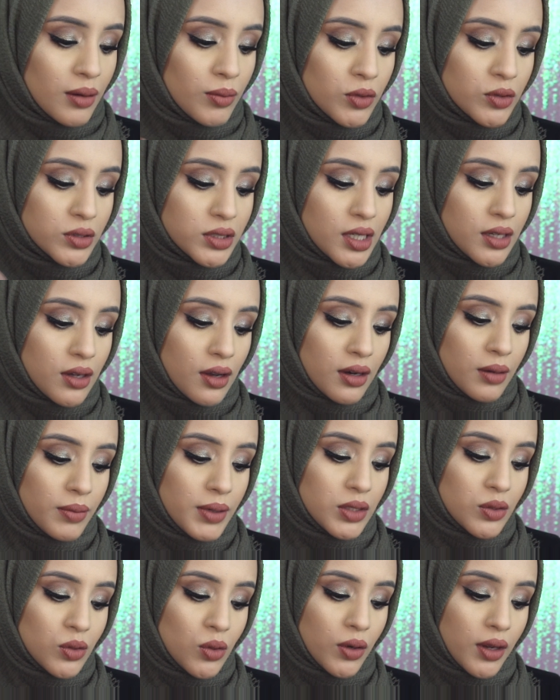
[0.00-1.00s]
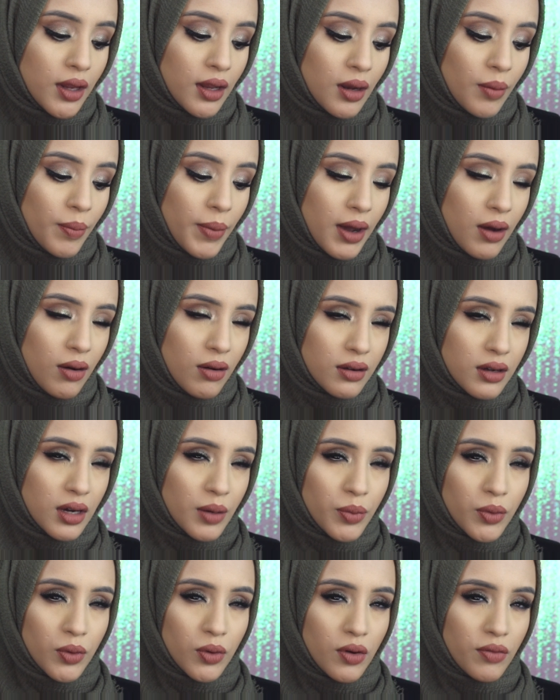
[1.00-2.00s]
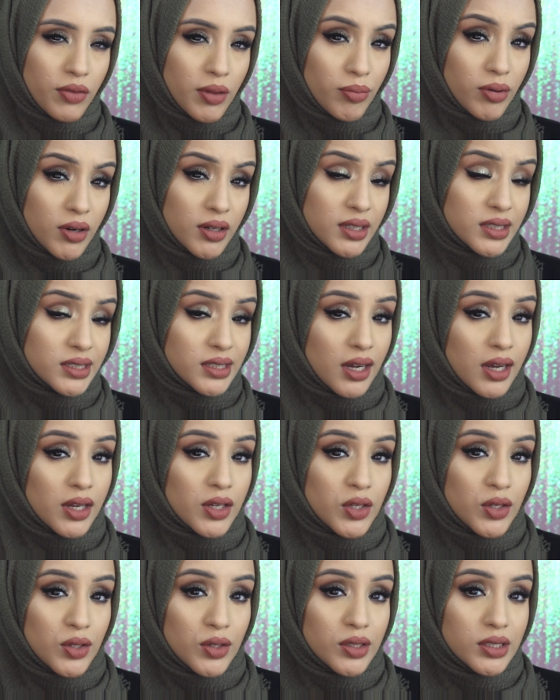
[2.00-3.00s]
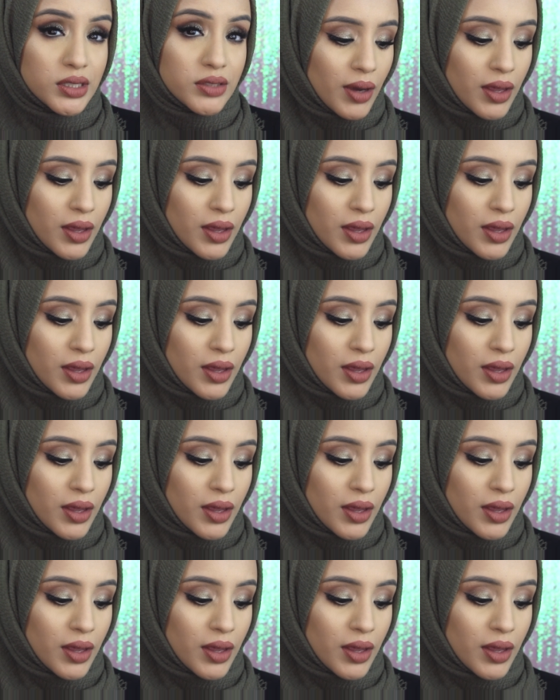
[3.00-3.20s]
I'm also going to be talking about a couple of the products that I use,